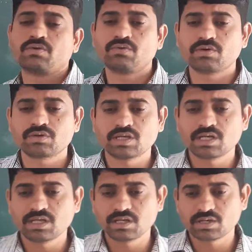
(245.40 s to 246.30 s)
You know
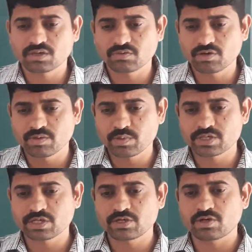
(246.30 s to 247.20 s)
the
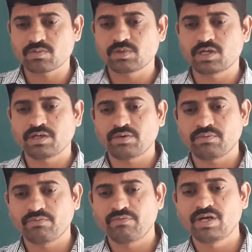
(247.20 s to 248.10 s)
coefficient of
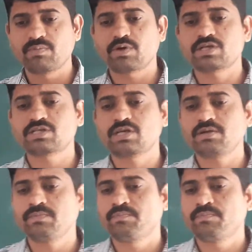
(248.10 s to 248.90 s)
the wind pressure.